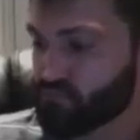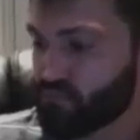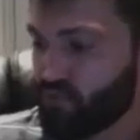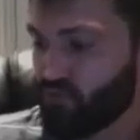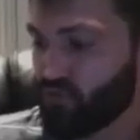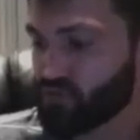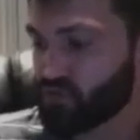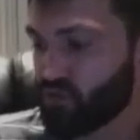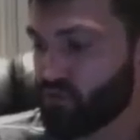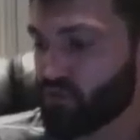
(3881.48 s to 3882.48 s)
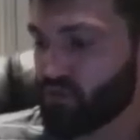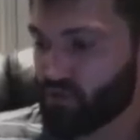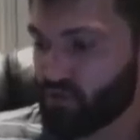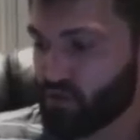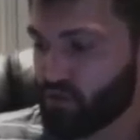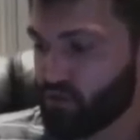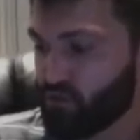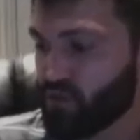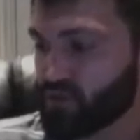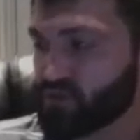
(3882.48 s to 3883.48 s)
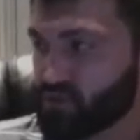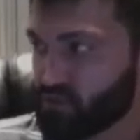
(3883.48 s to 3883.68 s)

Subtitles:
Of course, at Albuquerque, New Mexico.